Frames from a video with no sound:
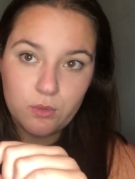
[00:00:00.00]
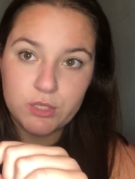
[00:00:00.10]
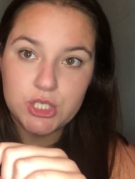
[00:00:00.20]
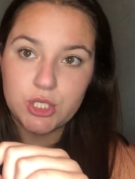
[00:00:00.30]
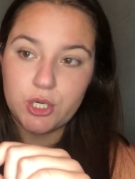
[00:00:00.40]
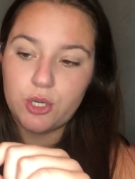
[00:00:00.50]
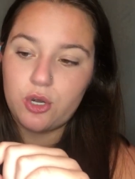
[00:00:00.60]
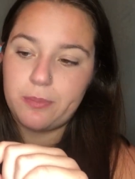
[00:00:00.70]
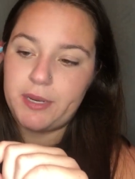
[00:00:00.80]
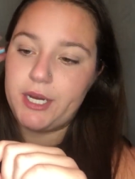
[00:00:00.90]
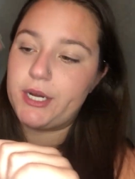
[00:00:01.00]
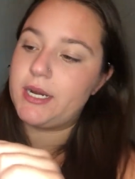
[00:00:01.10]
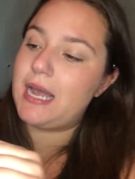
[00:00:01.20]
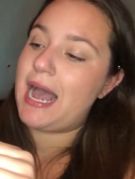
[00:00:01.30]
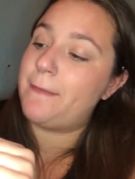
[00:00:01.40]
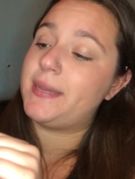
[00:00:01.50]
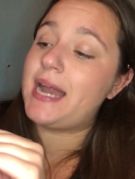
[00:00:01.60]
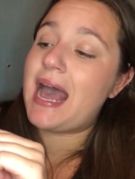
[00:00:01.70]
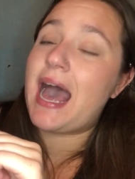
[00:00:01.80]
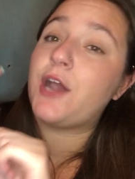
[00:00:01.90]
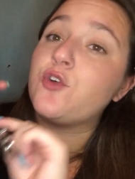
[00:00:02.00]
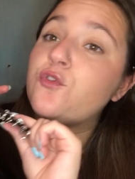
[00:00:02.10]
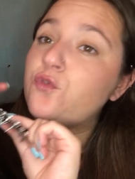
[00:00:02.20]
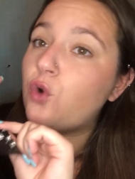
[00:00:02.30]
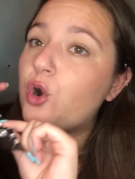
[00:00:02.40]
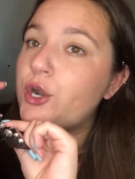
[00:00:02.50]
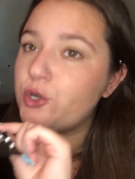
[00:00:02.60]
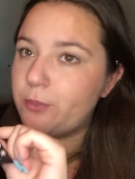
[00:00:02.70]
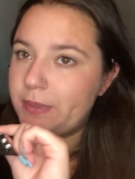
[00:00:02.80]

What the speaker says: which is gonna go up here. I'm gonna add four new